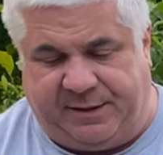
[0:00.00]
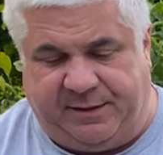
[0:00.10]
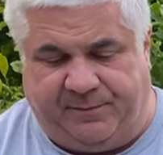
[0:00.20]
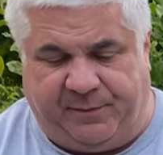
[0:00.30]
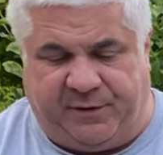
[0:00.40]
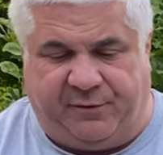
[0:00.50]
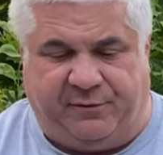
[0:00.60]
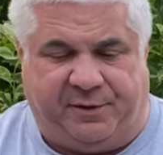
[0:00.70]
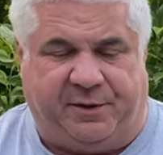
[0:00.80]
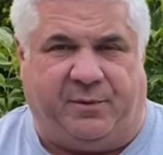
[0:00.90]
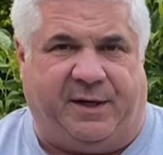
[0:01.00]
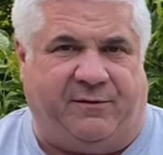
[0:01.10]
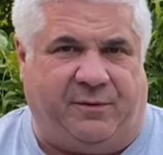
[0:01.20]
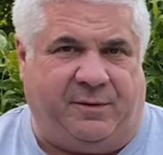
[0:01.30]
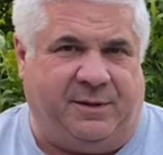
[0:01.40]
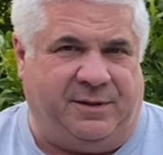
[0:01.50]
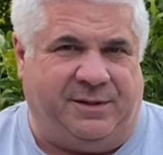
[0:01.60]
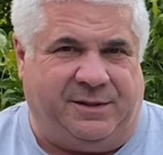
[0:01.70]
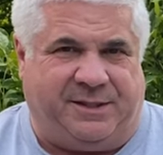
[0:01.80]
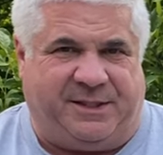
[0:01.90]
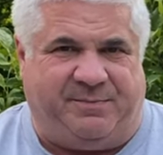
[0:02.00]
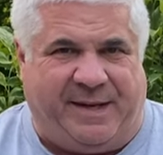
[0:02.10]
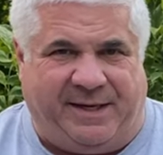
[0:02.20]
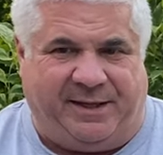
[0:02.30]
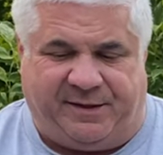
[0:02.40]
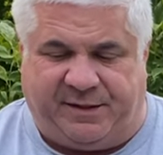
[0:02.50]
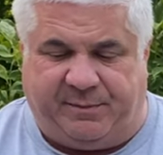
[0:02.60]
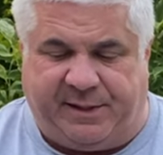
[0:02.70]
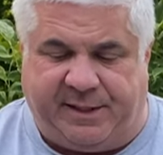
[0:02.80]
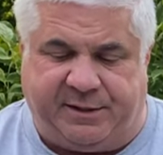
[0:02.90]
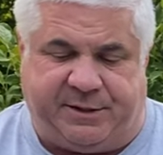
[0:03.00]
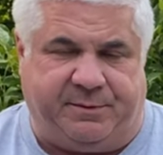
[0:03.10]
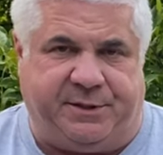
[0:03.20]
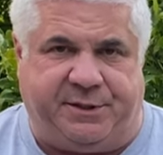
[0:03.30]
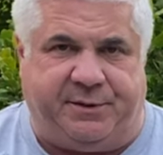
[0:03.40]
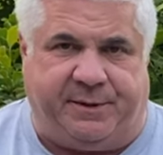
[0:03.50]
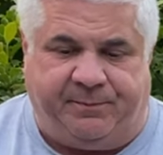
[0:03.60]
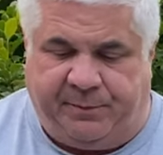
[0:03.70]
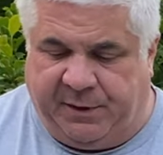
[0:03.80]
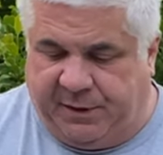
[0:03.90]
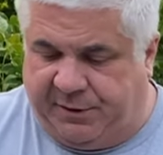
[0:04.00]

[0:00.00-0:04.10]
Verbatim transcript: It's a really good way of suspending this in midair, so we'll just do it in